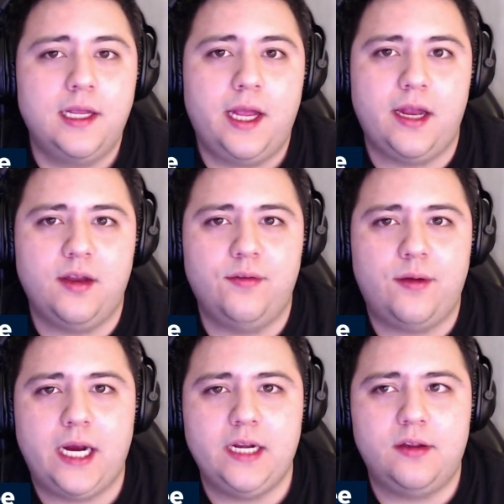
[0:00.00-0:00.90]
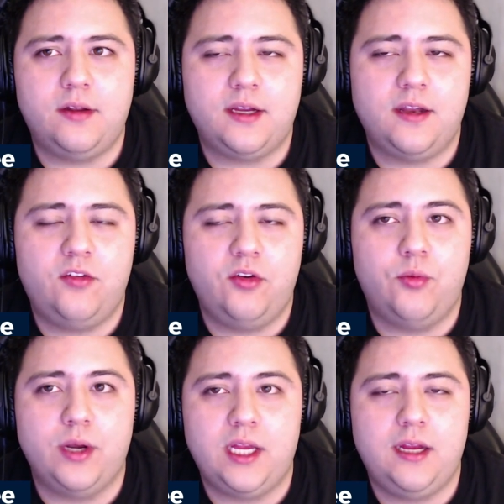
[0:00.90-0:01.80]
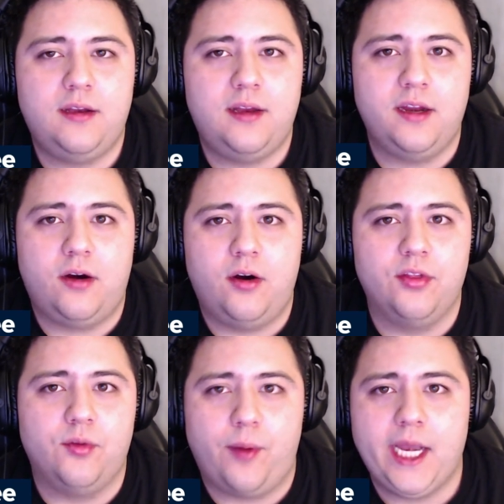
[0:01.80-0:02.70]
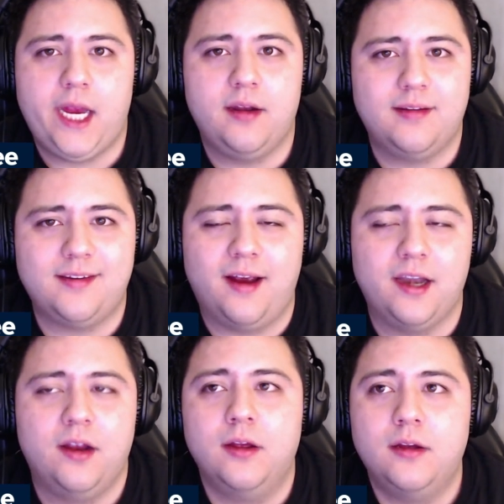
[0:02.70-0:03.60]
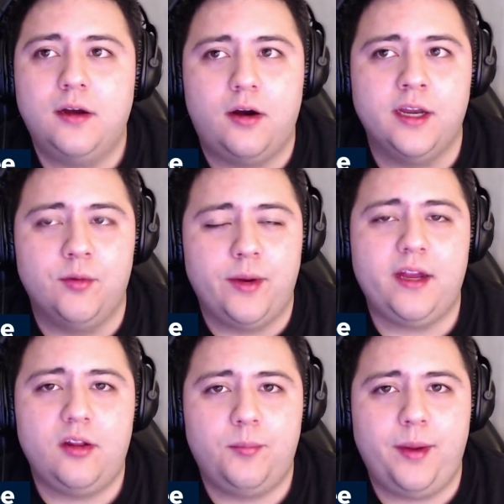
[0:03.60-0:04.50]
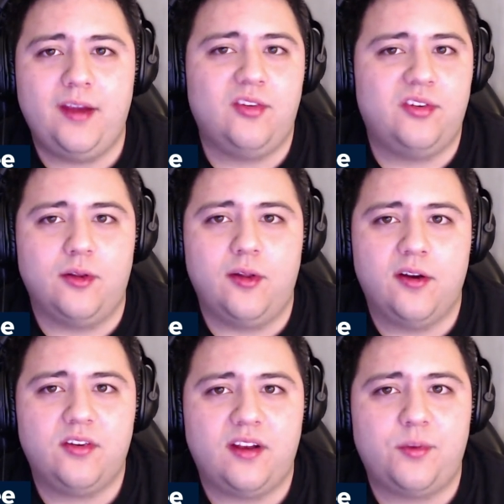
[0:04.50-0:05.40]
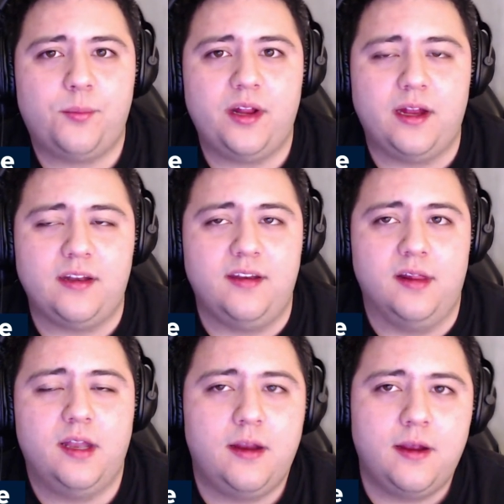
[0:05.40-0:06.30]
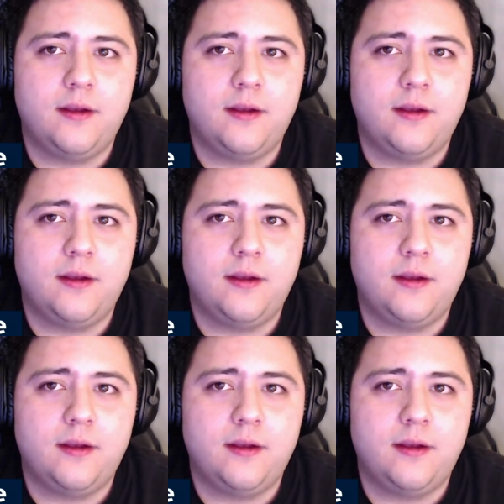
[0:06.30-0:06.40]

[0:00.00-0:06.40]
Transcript: And if Heinola can do what he did on the right-handed side on a regular basis alongside somebody like Dylan,